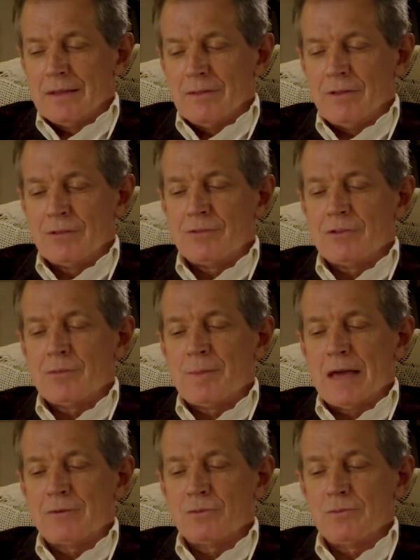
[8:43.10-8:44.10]
This is a
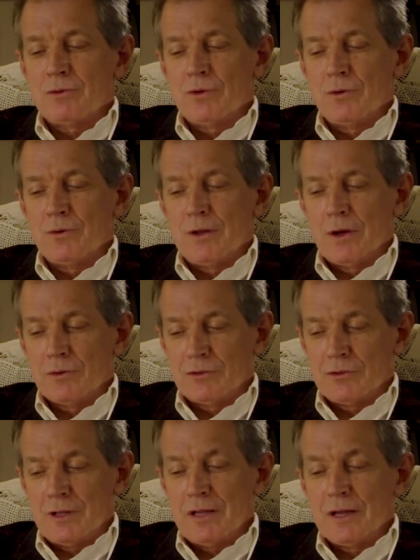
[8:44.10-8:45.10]
matter of
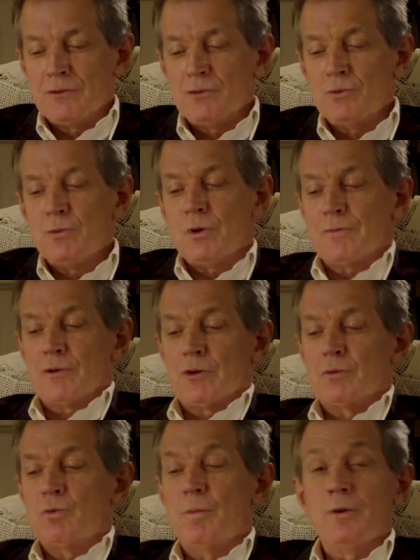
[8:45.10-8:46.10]
curiosity, and you have got
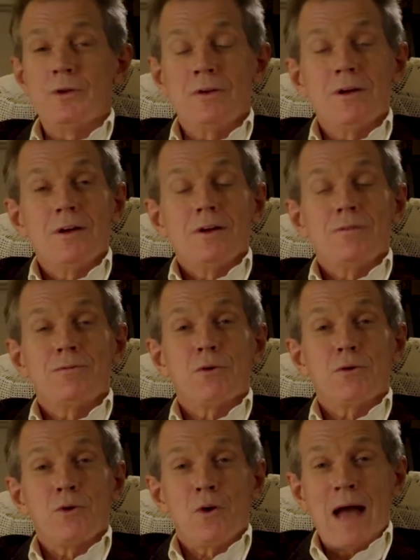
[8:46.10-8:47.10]
a woman for
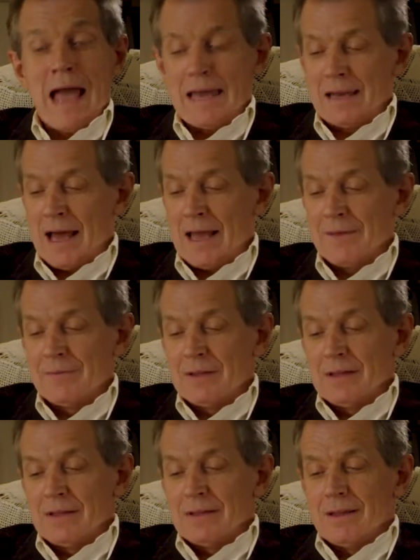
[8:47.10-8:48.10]
your ally.
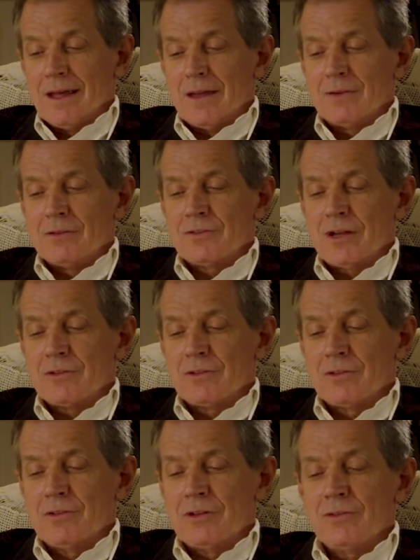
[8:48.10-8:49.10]
Under such
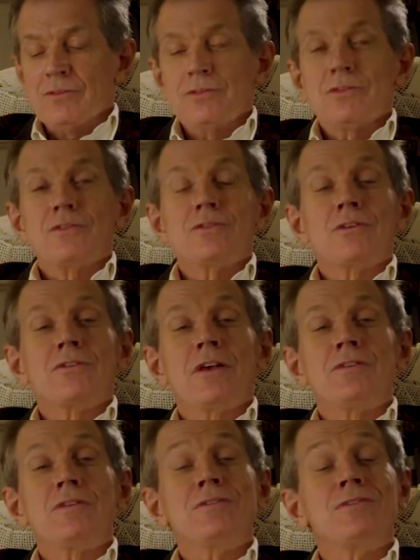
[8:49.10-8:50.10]
conditions,
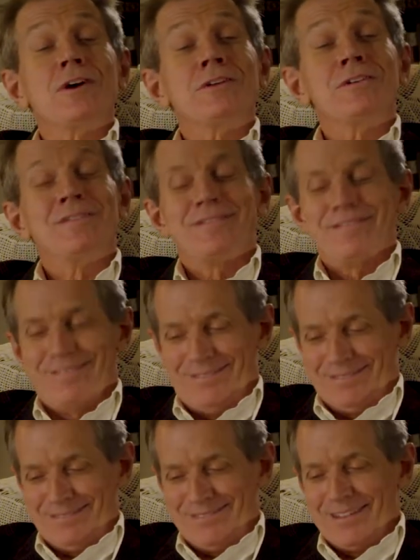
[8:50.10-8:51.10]
success is certain,
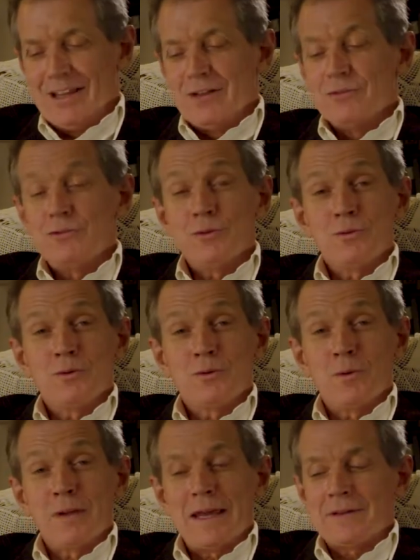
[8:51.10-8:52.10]
sooner
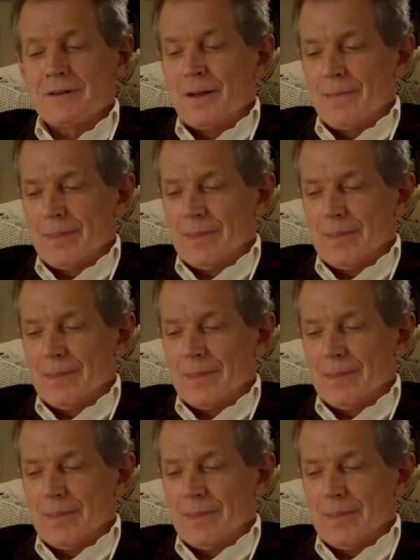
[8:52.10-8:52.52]
or later.